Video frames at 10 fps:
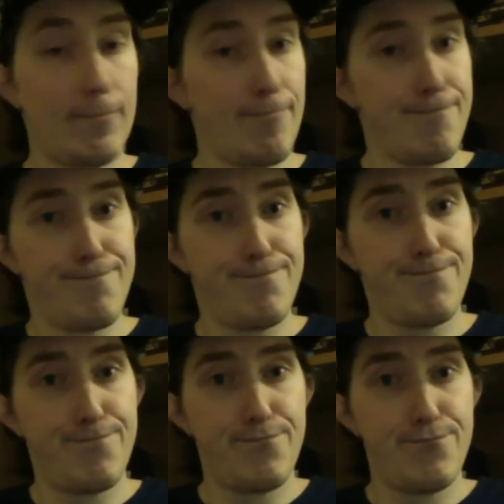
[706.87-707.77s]

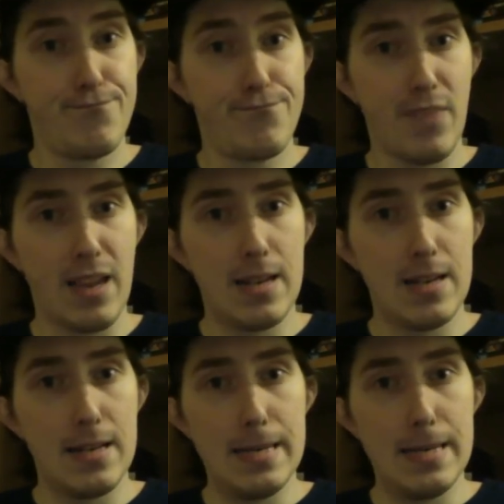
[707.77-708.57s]
Nothing is said.